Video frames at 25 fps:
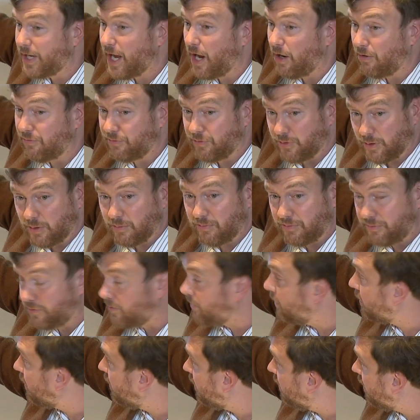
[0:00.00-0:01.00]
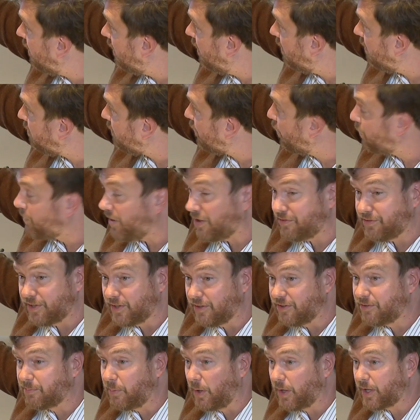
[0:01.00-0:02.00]
out for
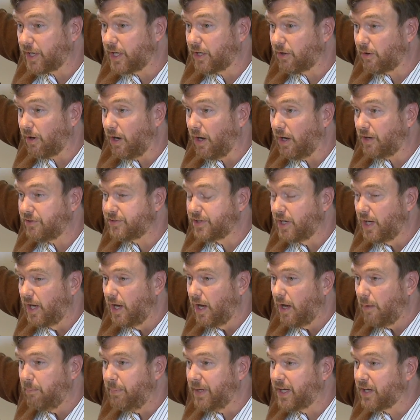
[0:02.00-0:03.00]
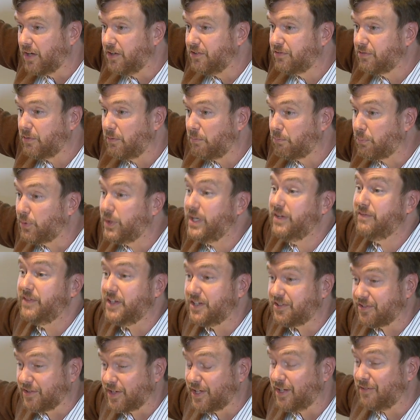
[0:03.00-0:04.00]
protesting this parking garage because
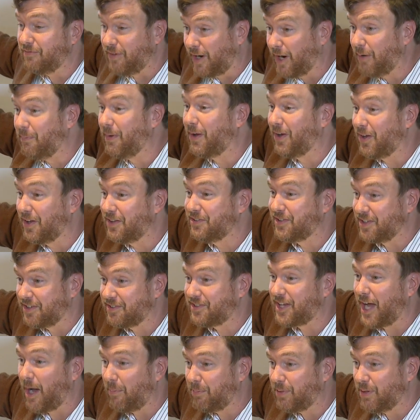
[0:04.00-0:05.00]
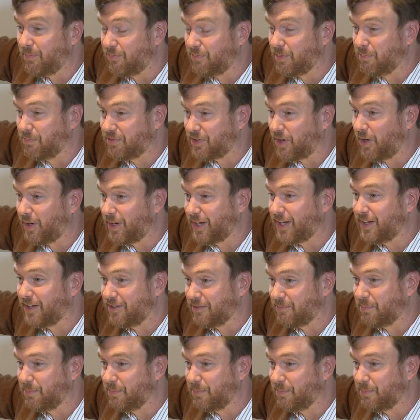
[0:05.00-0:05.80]
previously environmentalists had stopped him from starting his